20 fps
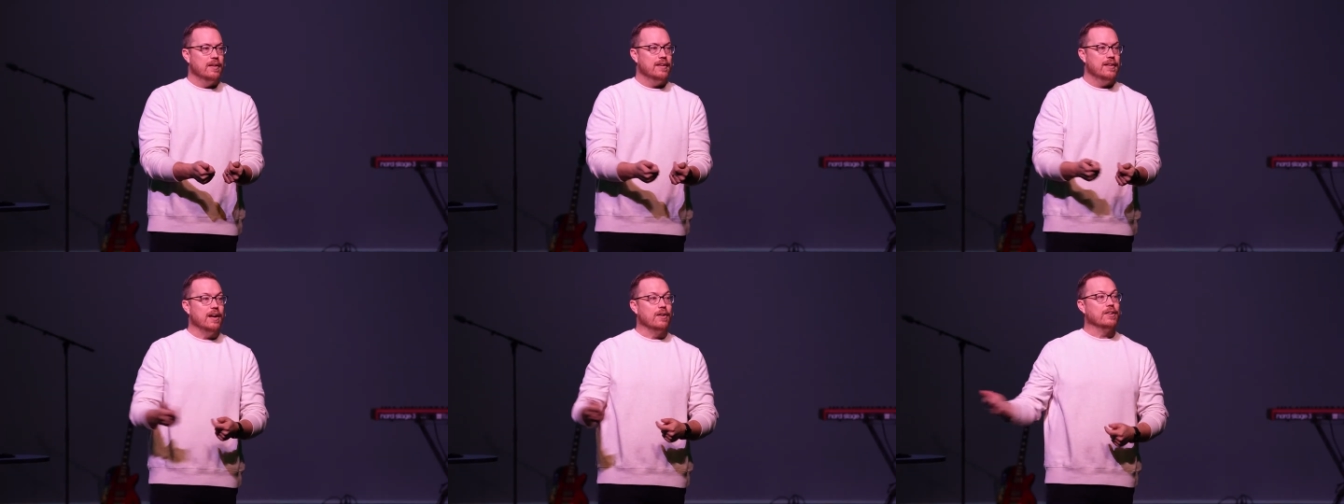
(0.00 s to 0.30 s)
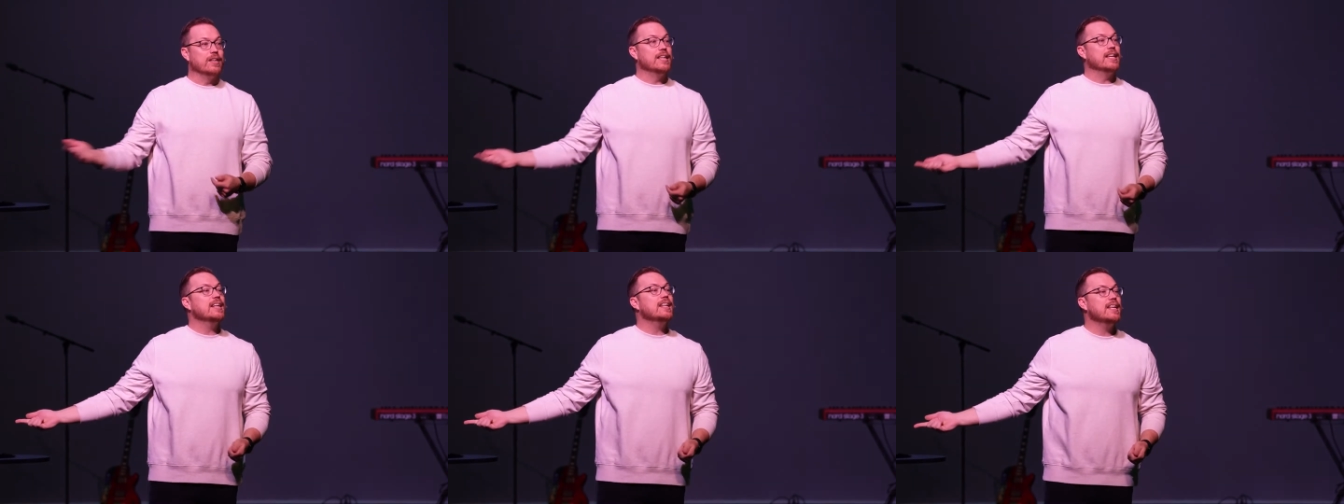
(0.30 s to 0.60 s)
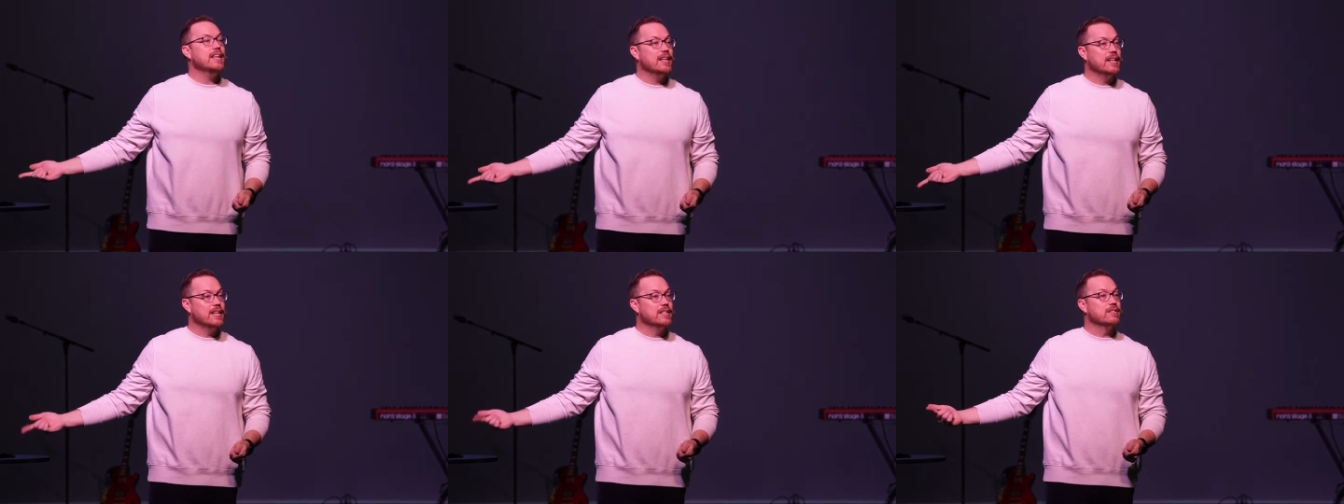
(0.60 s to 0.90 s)
Now,
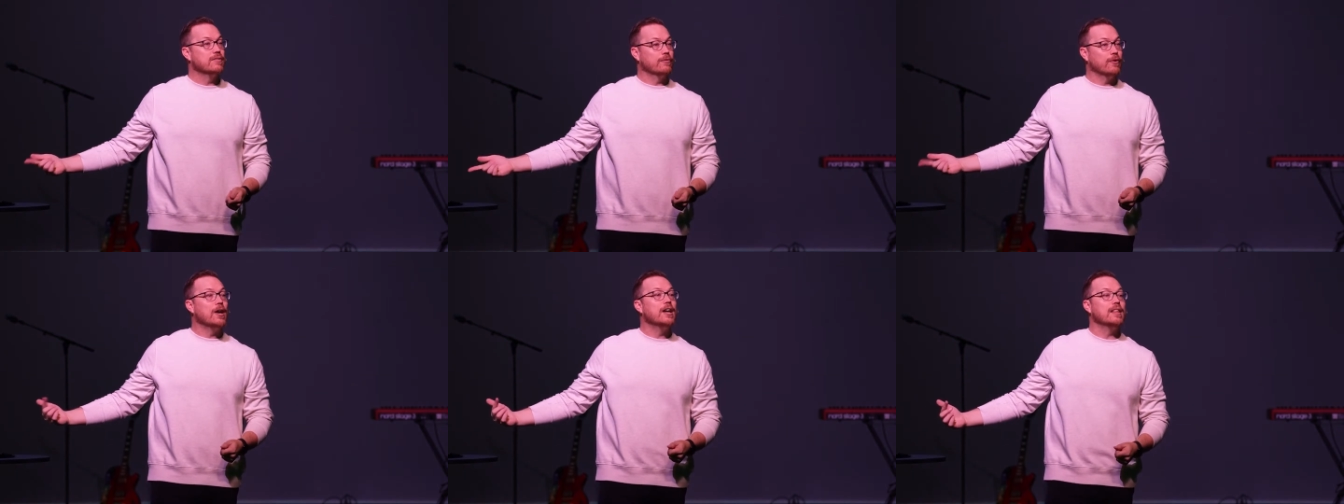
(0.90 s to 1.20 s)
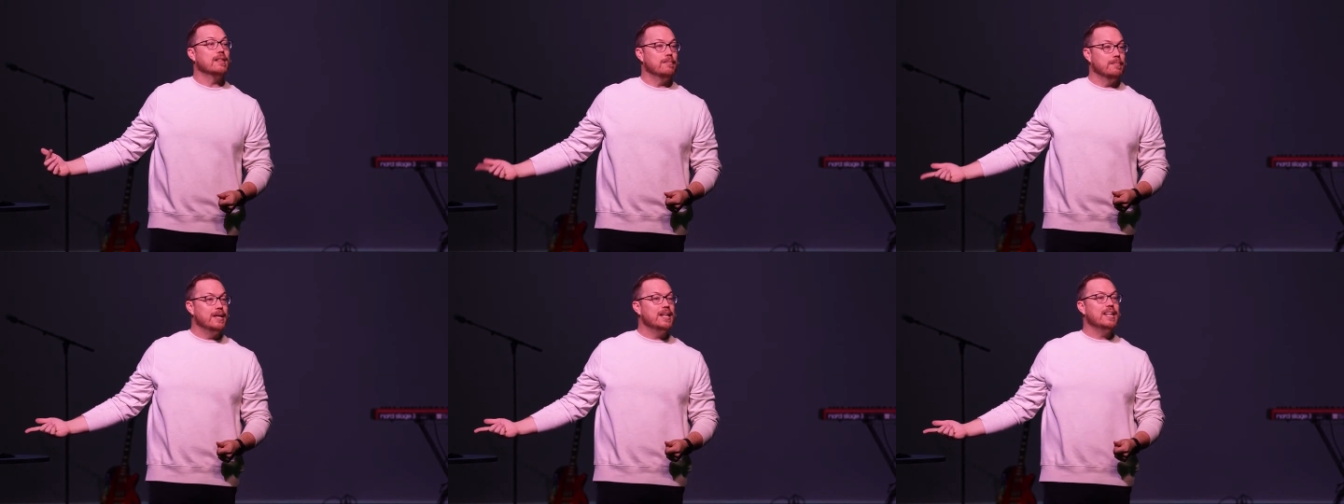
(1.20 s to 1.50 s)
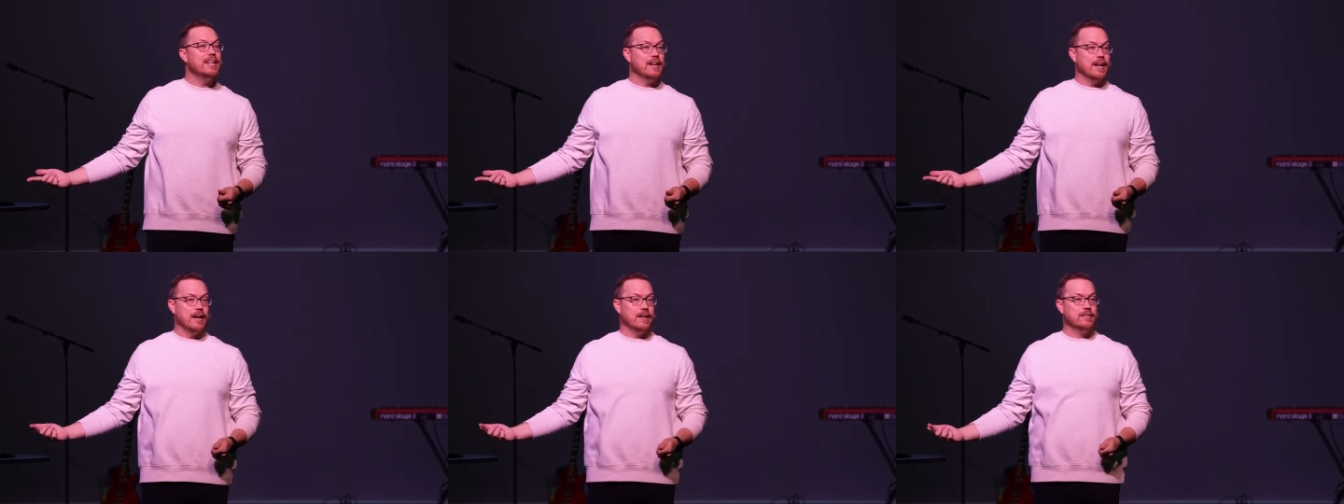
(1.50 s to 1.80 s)
Gideon is afraid of the
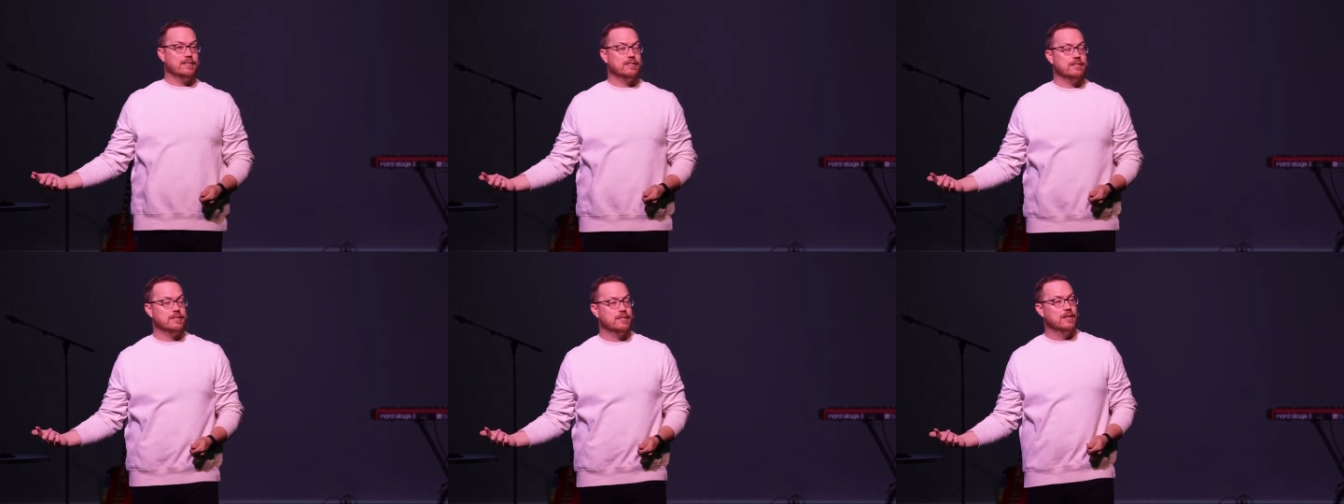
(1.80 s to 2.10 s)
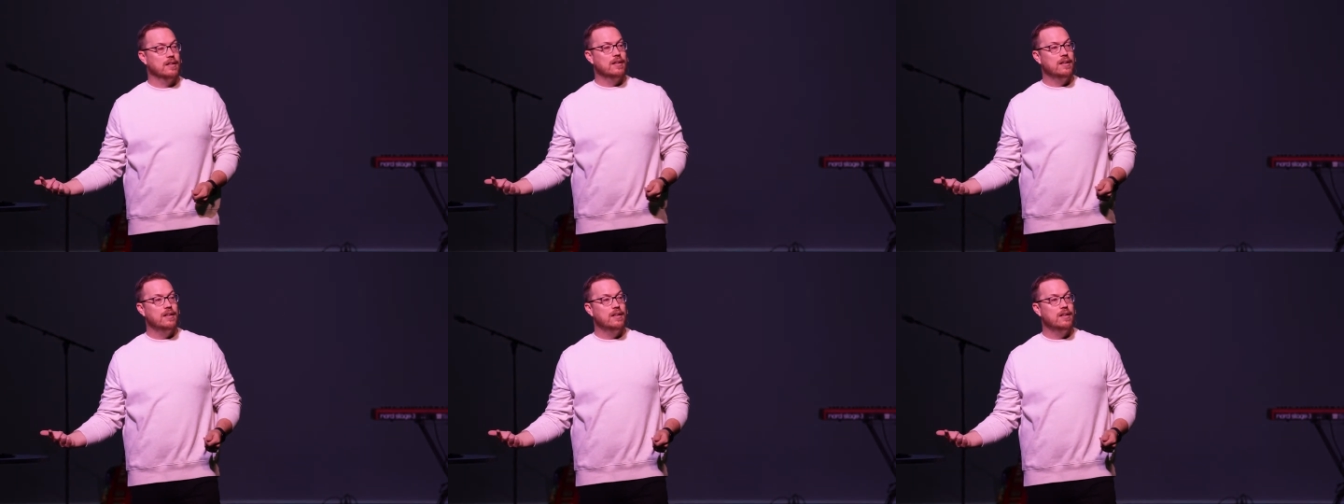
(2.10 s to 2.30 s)
Midianites.